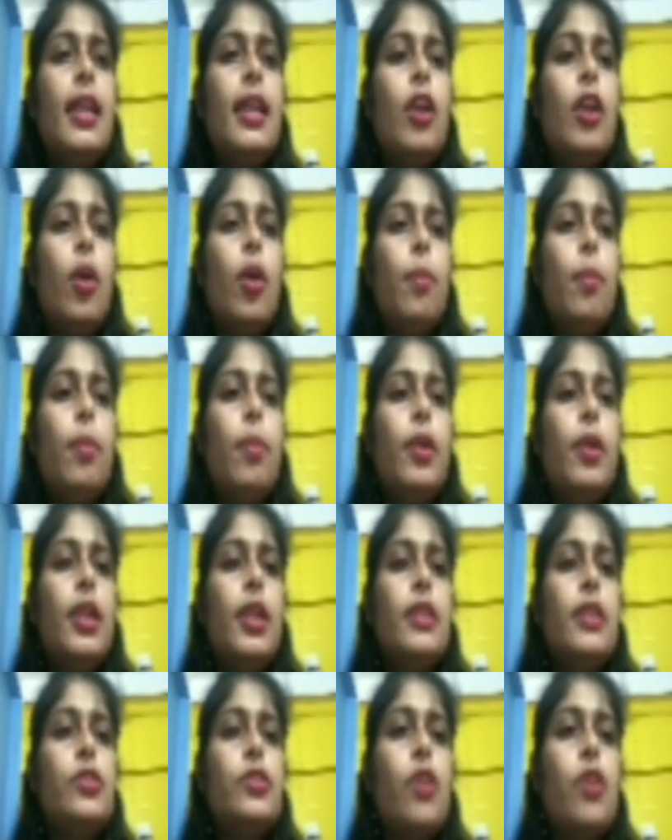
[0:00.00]

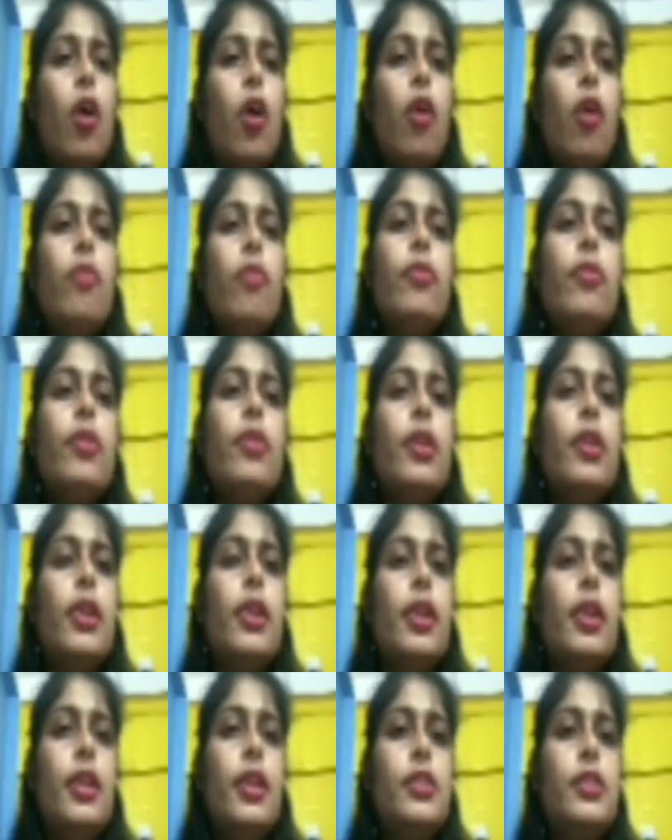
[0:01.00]
components of
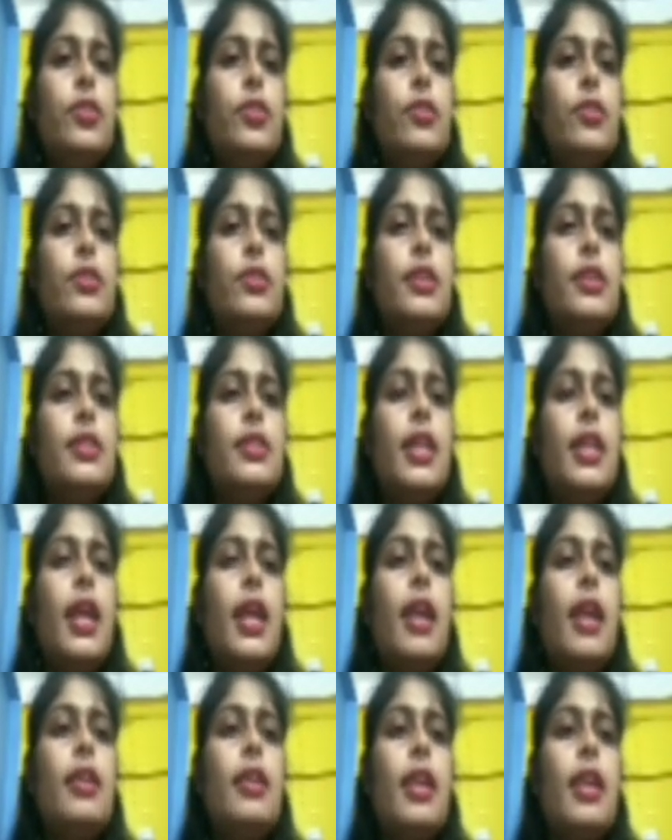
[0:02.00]
resources. They
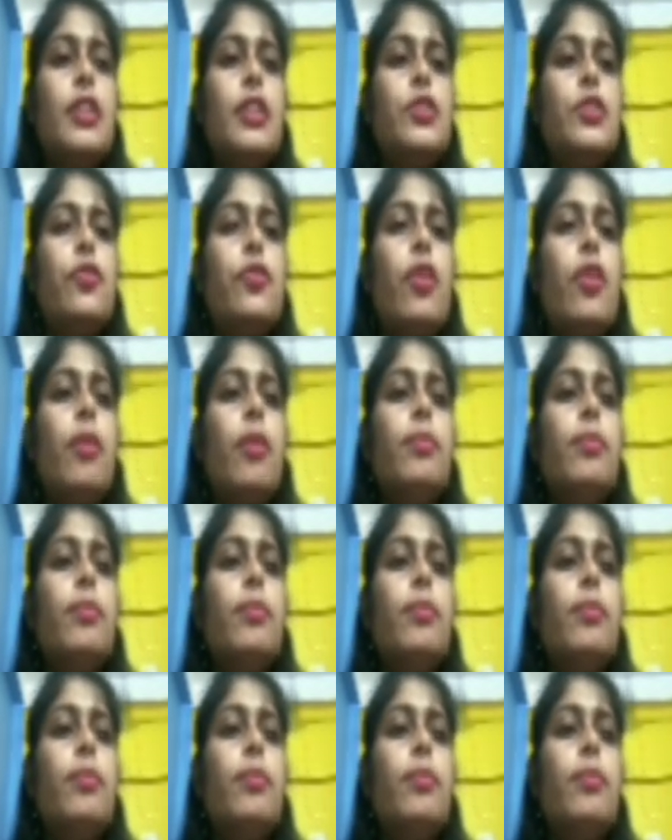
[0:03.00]
are transformed